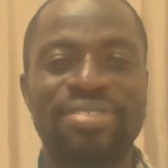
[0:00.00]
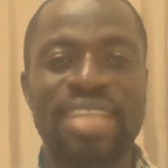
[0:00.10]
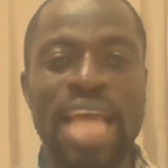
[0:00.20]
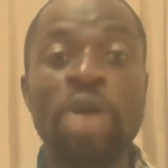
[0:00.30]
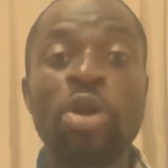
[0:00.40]

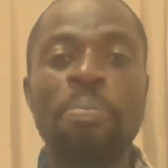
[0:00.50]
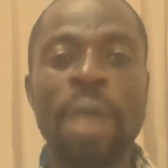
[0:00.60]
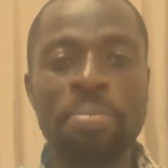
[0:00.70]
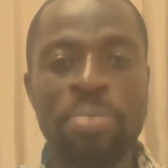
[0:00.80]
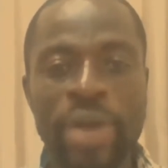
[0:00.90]

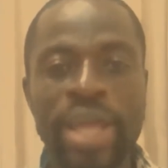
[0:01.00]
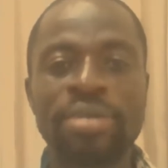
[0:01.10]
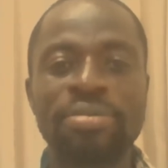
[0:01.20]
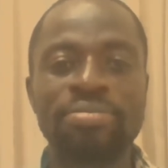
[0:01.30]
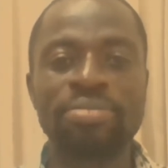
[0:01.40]
anopabre,
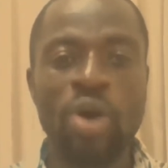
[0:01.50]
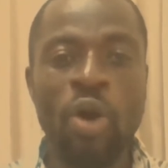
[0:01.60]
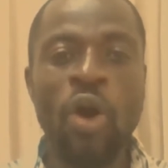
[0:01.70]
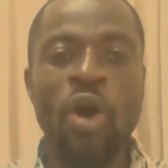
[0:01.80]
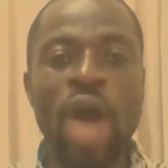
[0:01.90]

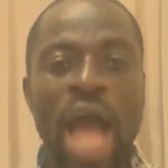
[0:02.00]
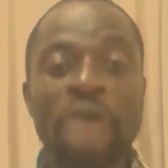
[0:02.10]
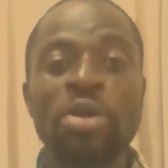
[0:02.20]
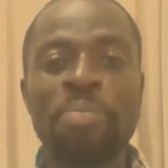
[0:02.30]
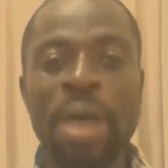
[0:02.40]
or
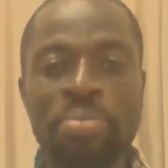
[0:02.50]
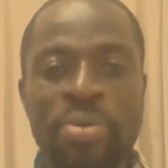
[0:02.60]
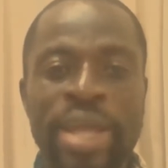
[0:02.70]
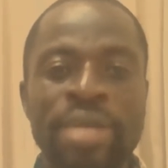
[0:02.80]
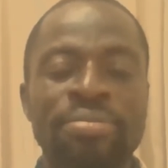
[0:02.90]

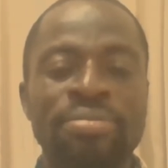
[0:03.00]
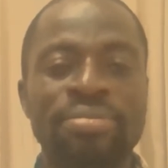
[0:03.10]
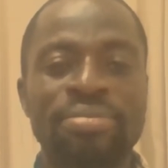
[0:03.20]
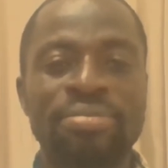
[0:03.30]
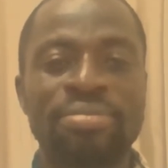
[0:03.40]
anopabre.
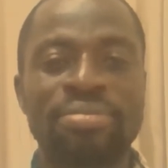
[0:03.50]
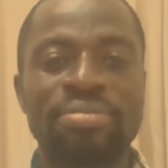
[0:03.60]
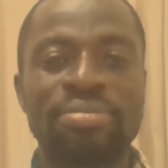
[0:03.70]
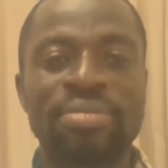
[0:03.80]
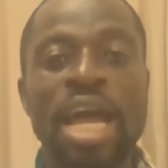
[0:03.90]

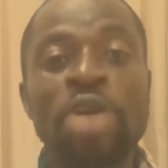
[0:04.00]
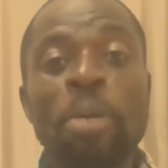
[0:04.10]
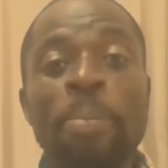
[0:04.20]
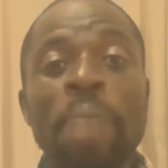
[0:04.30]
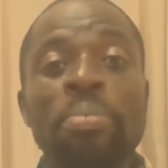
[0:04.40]

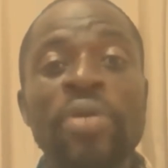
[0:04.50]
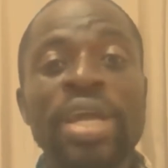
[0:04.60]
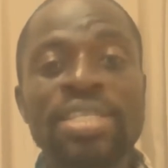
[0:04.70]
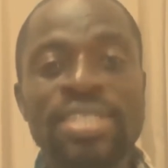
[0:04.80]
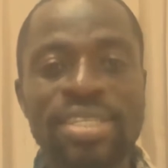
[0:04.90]

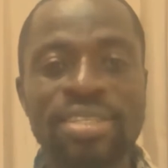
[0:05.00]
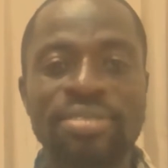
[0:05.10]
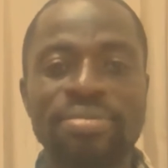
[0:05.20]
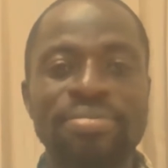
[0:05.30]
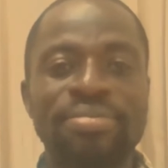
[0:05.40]
Anopabre,
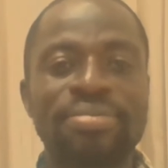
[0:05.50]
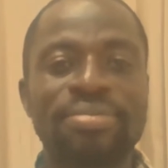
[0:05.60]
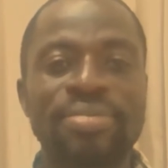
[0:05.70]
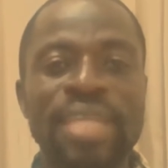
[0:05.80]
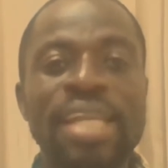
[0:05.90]

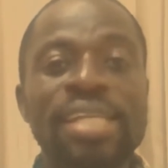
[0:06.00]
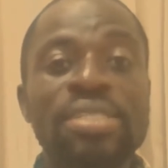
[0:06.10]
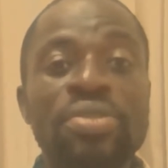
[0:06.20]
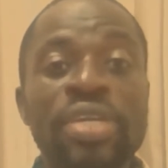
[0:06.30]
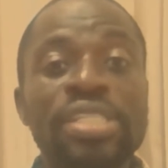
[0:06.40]
that is
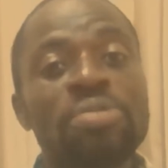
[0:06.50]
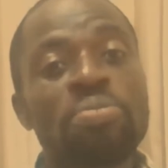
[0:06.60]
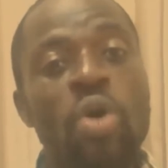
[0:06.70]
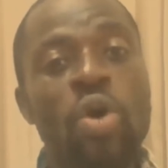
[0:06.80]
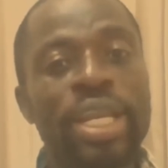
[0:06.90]
this
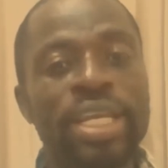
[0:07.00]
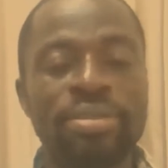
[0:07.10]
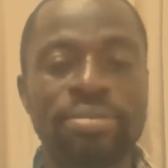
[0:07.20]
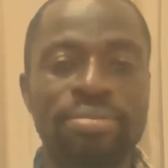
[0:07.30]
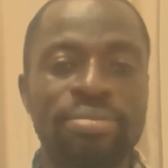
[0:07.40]
morning.
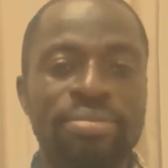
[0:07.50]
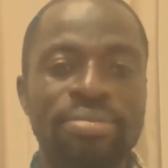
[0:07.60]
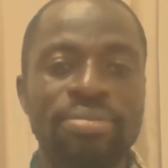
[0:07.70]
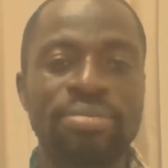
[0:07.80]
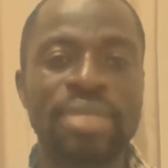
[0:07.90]

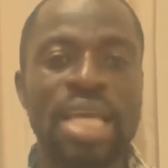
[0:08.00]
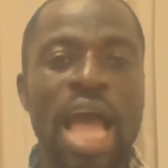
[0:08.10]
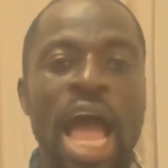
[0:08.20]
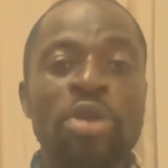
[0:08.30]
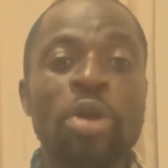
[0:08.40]

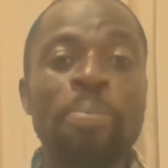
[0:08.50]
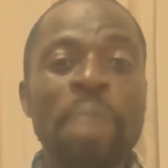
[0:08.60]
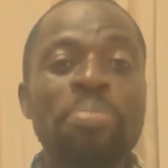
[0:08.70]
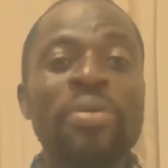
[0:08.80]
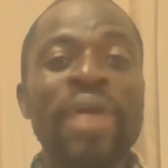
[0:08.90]

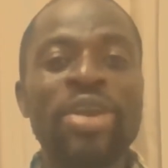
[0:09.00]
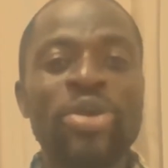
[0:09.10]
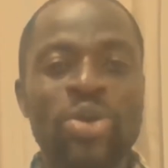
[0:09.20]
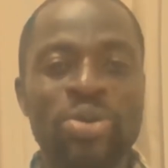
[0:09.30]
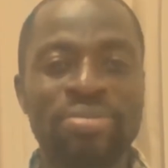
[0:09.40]

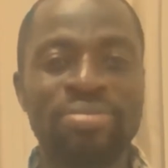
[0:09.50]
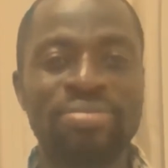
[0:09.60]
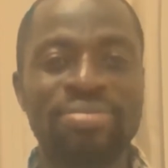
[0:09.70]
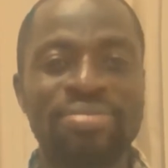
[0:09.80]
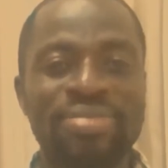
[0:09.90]
Anopabreno,
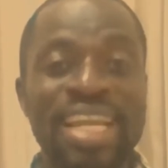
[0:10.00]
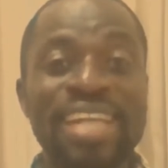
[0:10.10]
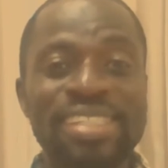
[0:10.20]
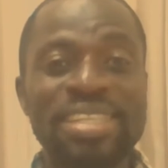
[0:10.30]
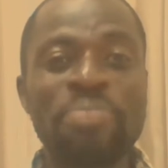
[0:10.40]
that
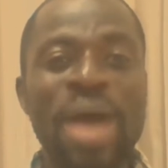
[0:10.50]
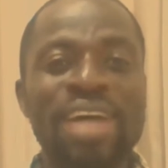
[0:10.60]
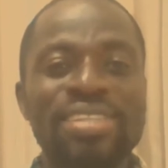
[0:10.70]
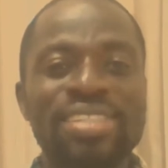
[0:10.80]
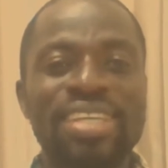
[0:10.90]
is the
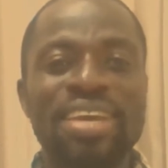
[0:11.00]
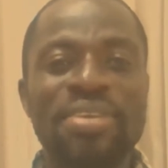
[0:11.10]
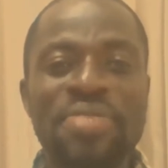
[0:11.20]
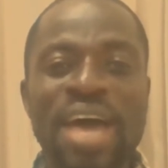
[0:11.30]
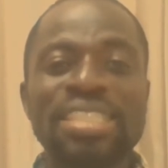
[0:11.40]
past.
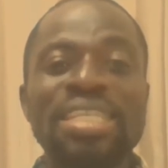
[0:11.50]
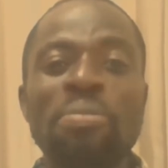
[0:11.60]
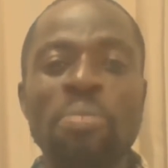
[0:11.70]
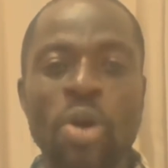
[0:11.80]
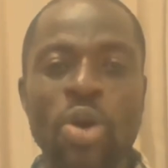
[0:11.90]
That
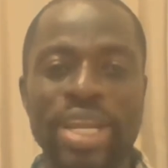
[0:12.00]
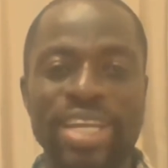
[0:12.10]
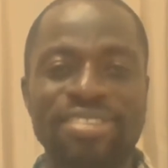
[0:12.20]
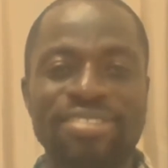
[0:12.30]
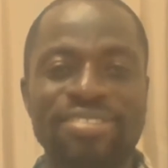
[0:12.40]
morning,